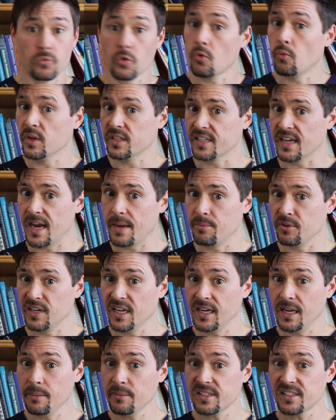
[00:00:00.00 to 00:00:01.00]
What's a
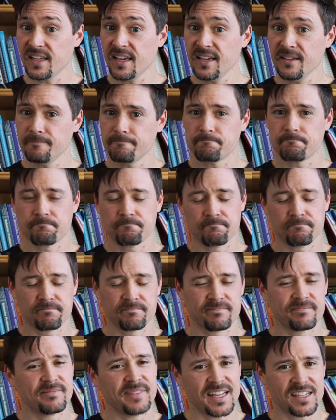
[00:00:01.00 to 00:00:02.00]
hyperdynamic state?
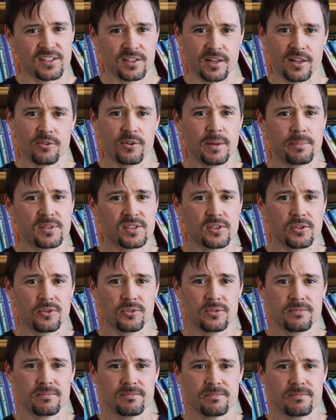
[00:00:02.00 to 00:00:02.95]
That's another episode.